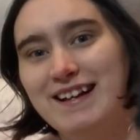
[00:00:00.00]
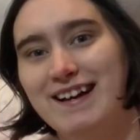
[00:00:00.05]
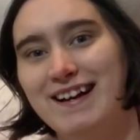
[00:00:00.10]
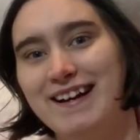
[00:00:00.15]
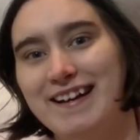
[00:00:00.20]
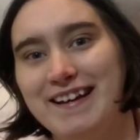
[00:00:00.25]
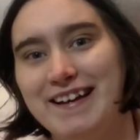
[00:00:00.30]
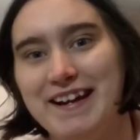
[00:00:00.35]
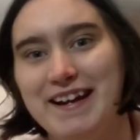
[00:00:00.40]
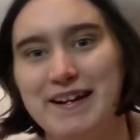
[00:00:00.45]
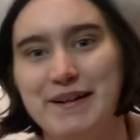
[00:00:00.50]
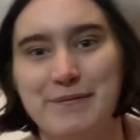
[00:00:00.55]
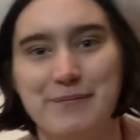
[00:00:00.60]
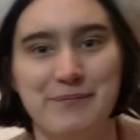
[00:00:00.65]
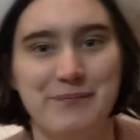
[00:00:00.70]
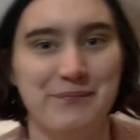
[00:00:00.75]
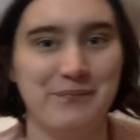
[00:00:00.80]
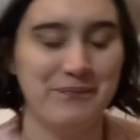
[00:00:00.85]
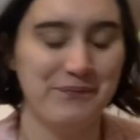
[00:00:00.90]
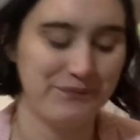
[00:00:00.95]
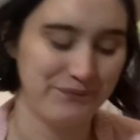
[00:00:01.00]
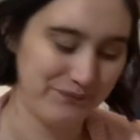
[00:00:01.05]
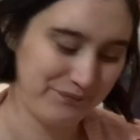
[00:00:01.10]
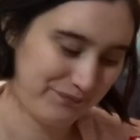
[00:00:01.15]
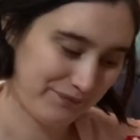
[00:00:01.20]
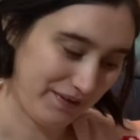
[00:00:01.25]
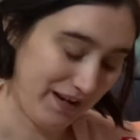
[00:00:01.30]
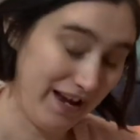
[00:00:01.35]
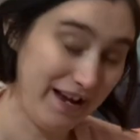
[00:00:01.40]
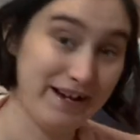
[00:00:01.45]
I hate him.
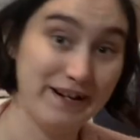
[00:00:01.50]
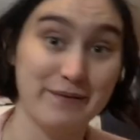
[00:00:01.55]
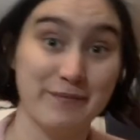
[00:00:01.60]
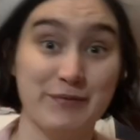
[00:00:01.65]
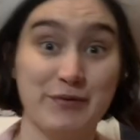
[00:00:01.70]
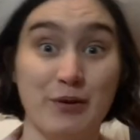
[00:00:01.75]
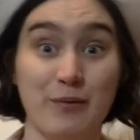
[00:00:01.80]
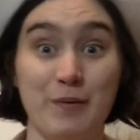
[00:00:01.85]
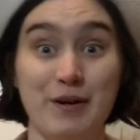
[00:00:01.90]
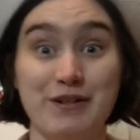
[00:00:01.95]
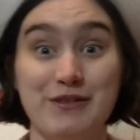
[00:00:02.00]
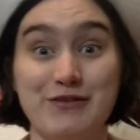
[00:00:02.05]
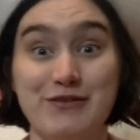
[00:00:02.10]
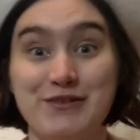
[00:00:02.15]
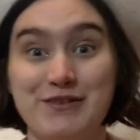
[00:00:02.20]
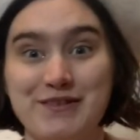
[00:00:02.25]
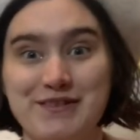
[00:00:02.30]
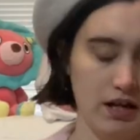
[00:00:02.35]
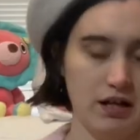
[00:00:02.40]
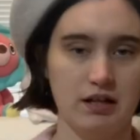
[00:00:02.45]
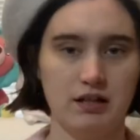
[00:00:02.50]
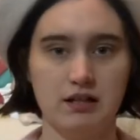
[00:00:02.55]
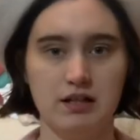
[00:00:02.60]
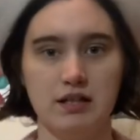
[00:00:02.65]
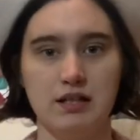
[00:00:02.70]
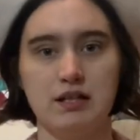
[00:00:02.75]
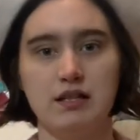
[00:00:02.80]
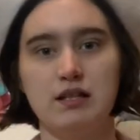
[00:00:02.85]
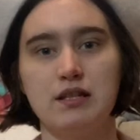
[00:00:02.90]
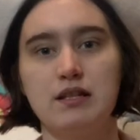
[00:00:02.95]
I hate him so much.
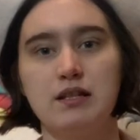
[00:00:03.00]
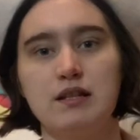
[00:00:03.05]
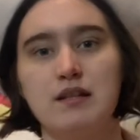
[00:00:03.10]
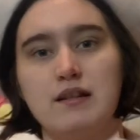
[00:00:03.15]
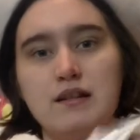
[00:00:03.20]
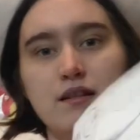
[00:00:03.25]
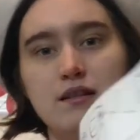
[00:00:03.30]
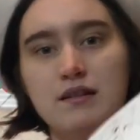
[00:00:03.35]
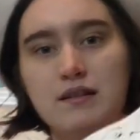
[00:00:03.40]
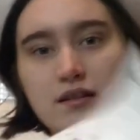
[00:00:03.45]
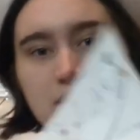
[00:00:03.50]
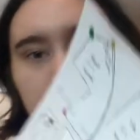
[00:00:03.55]
This is the